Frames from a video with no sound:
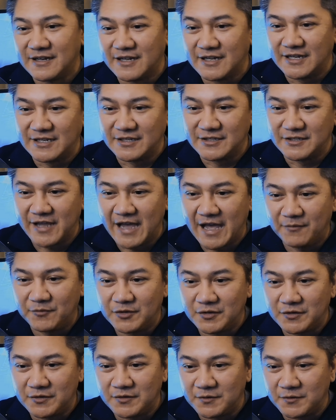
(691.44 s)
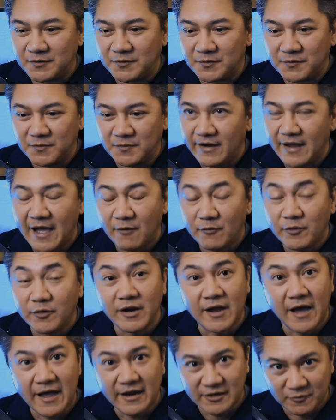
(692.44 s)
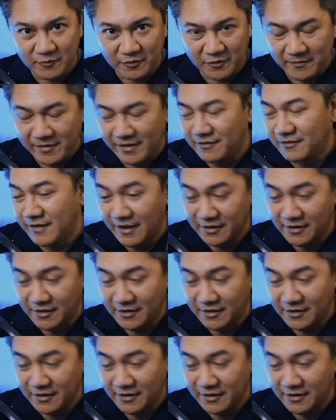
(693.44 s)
You have to, I would highly recommend